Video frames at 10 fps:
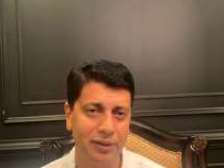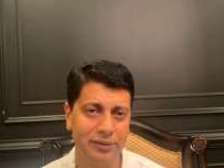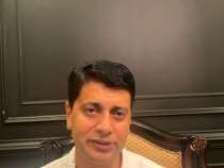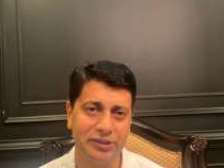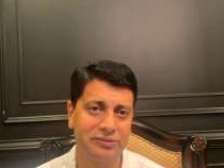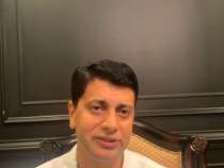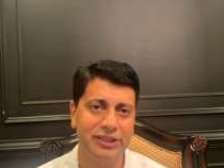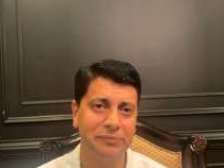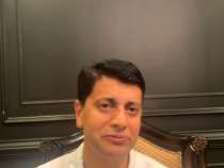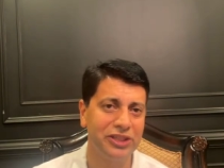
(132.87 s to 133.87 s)
there's a
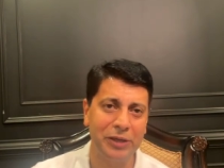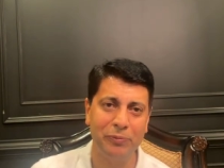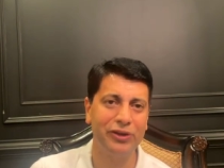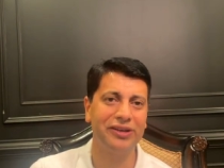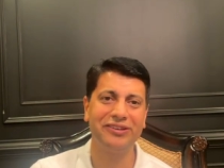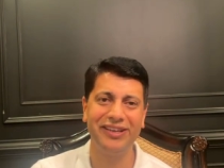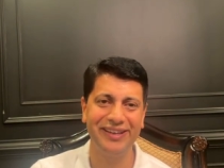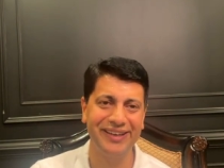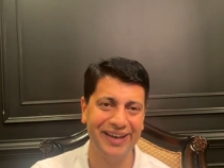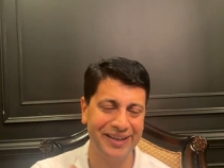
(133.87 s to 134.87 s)
3M tape you can
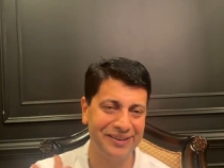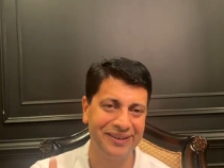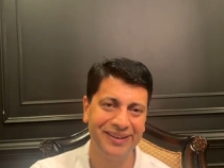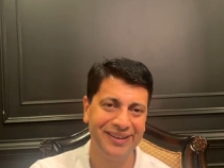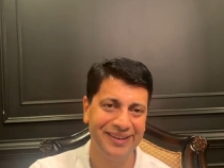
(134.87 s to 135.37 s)
take and,